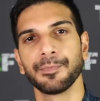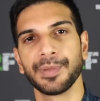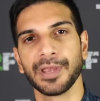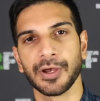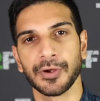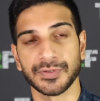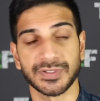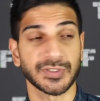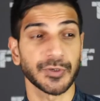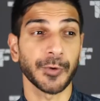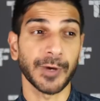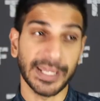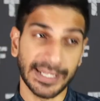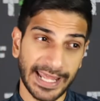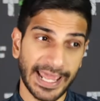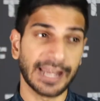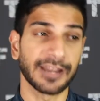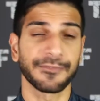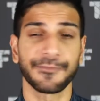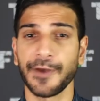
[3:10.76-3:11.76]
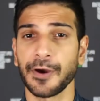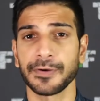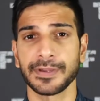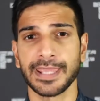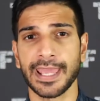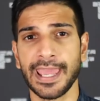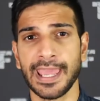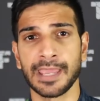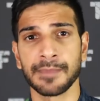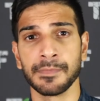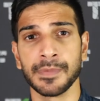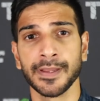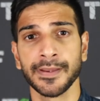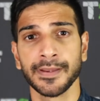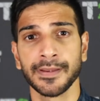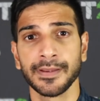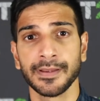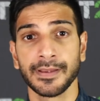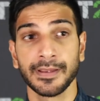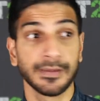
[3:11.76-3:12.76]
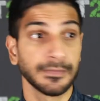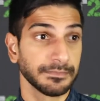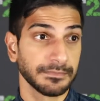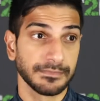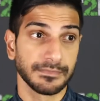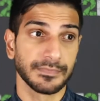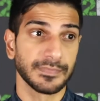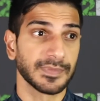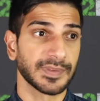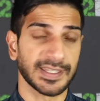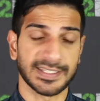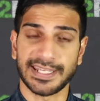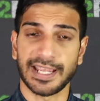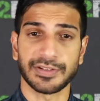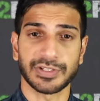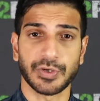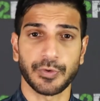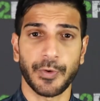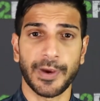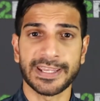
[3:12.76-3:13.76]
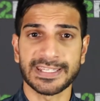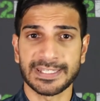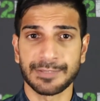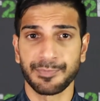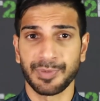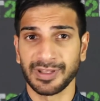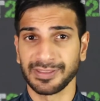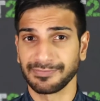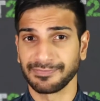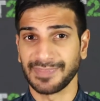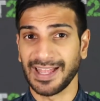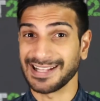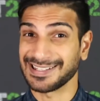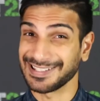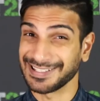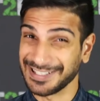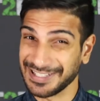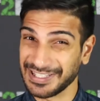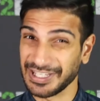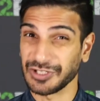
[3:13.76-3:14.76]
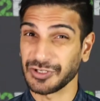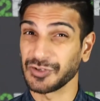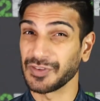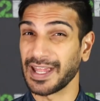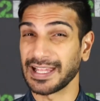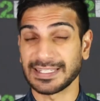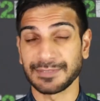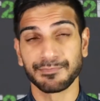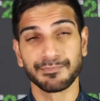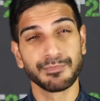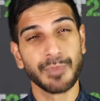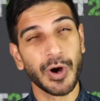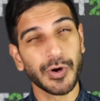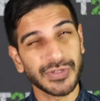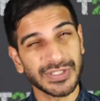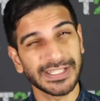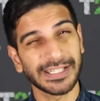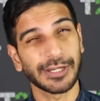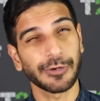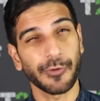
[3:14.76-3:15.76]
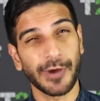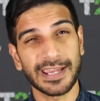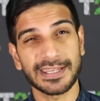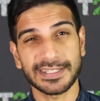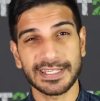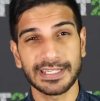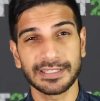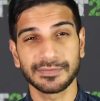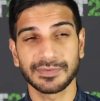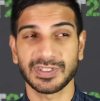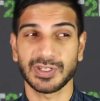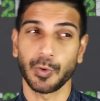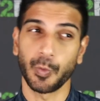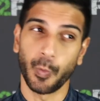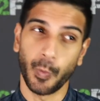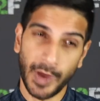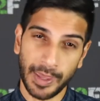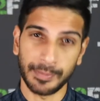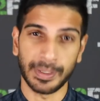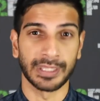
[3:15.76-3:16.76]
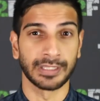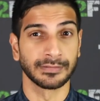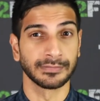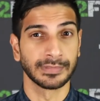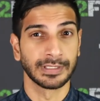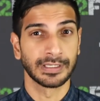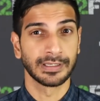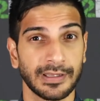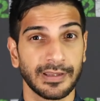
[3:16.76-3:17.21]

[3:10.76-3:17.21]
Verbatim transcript: Bills during an NFL game. That sounds crazy, but that's a decision that's mostly crazy to women.